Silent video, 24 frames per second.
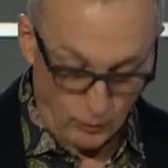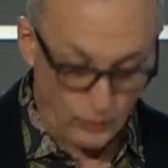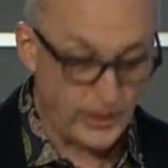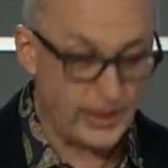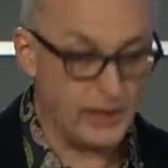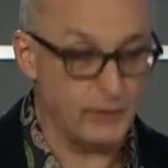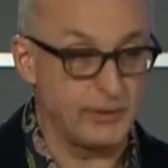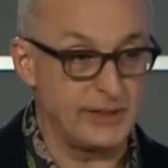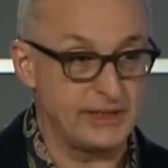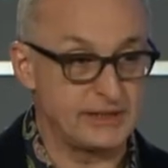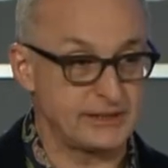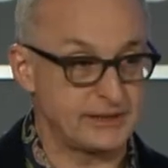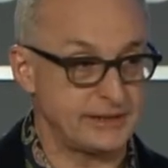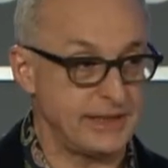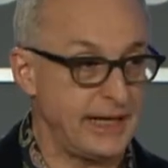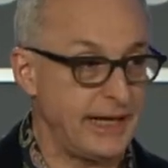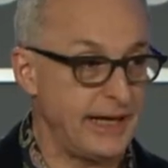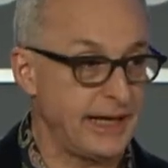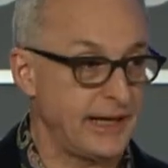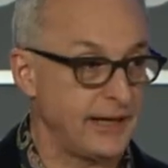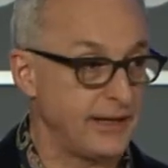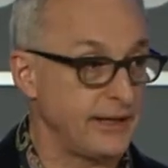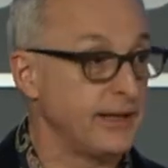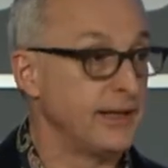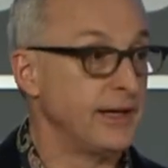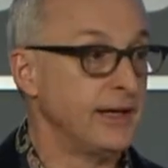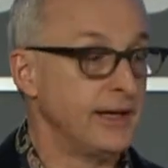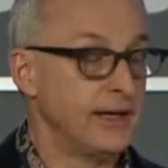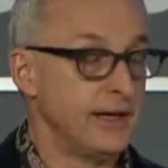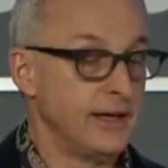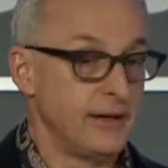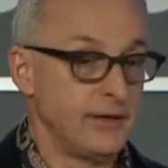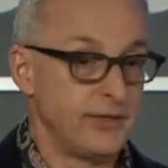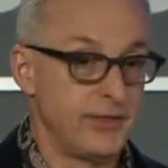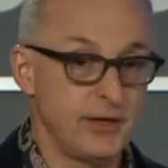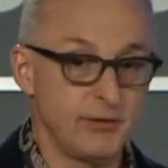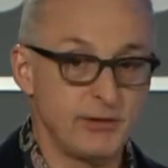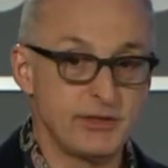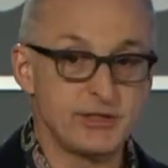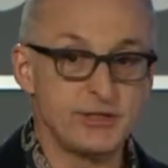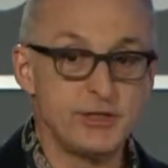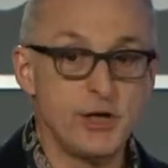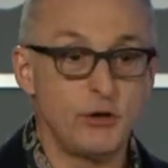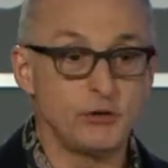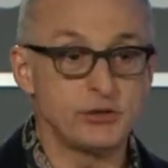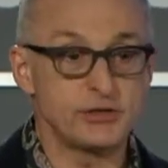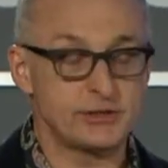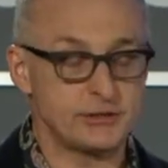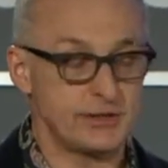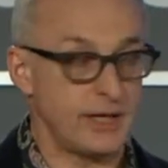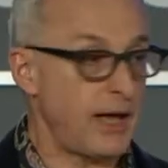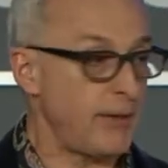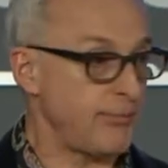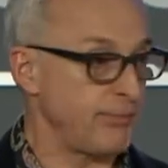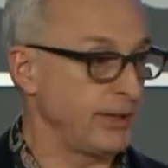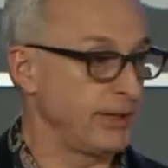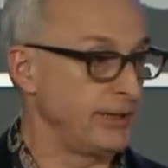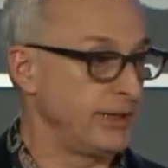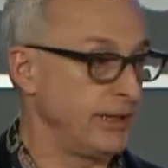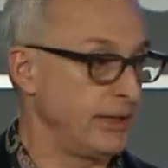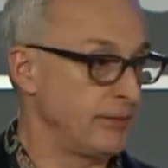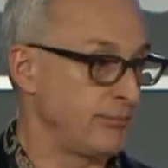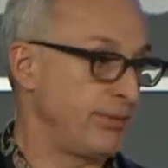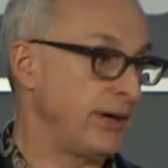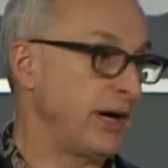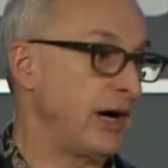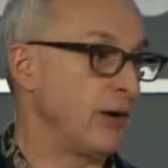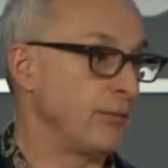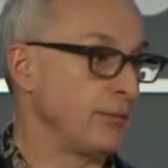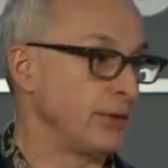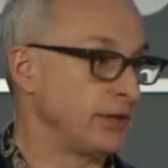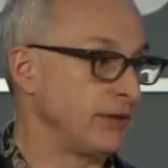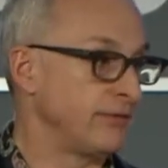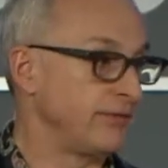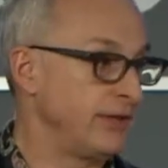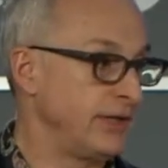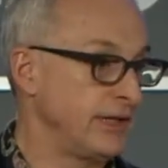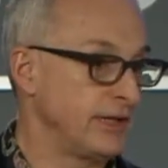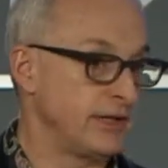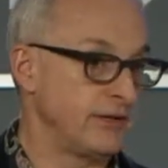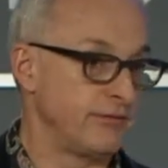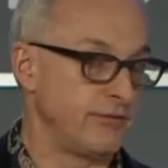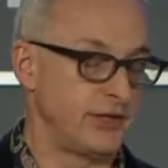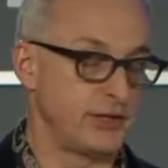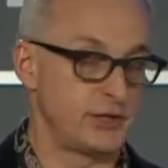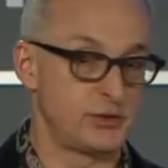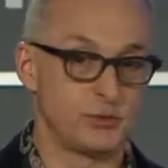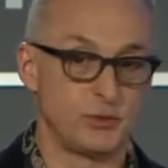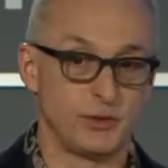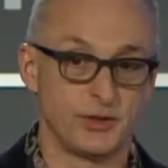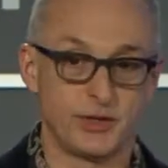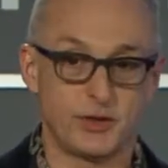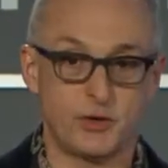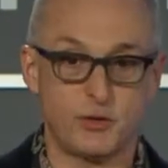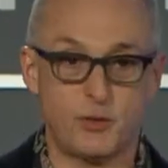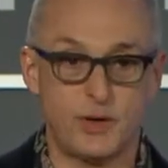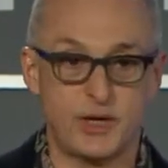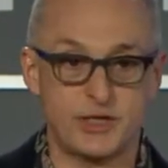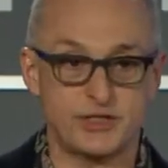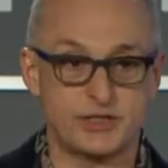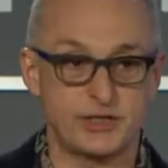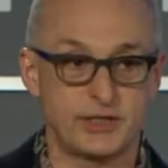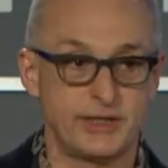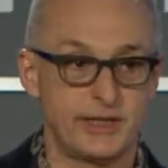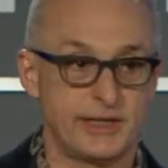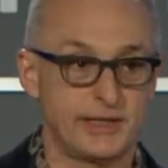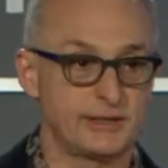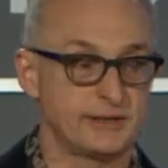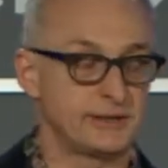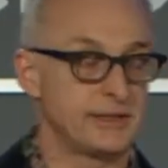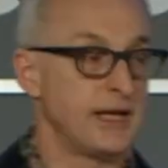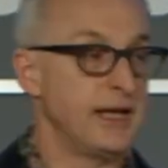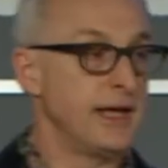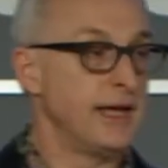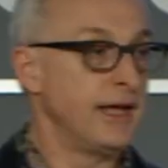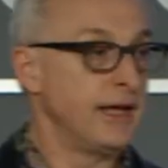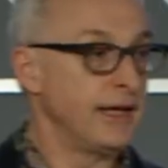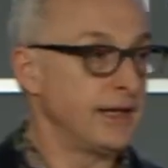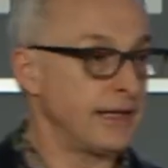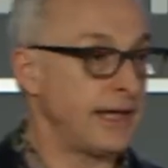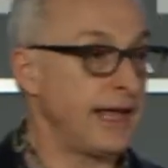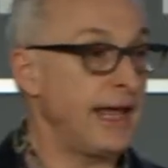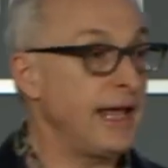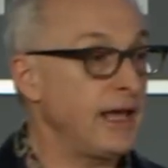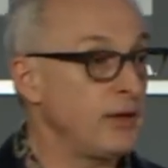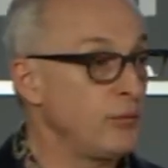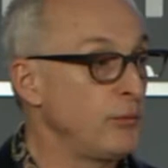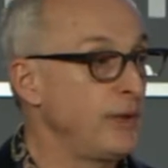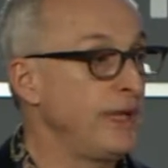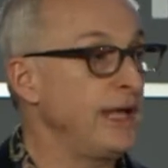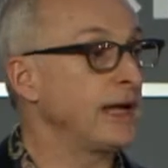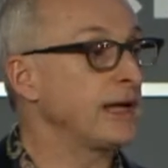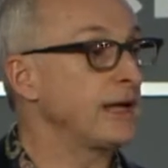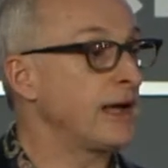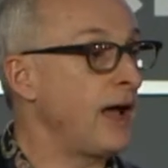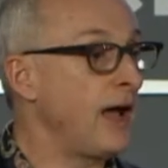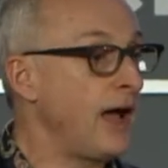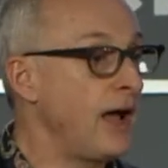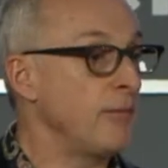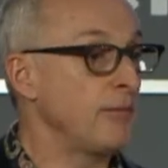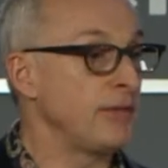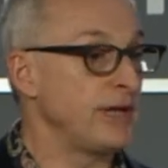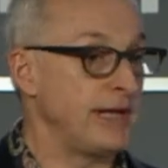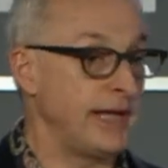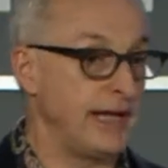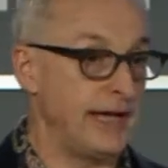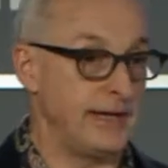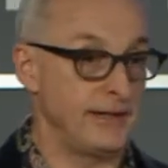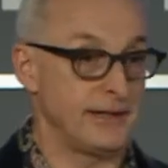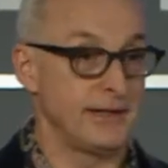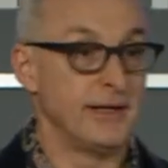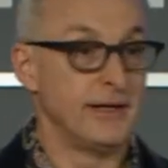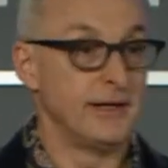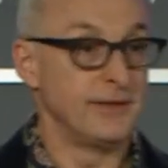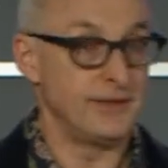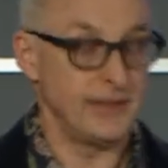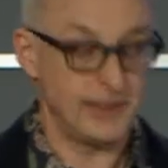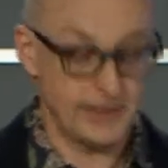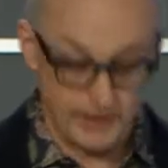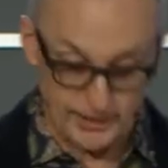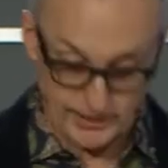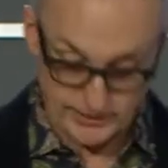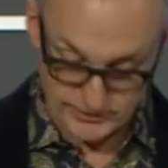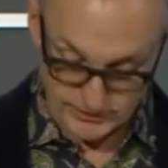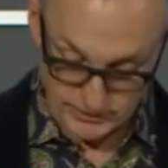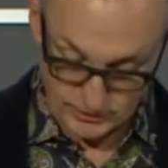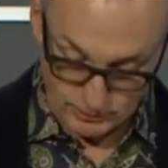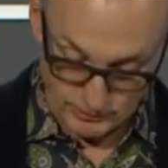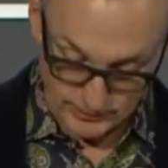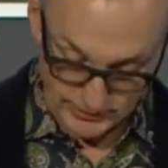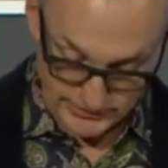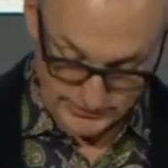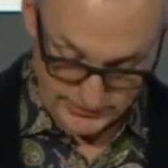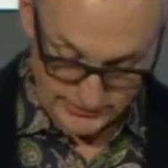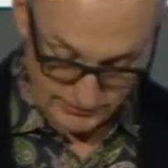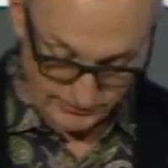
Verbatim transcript: where we stand. There is no stopping the empowerment of the individual. The question is, can we accommodate the consequences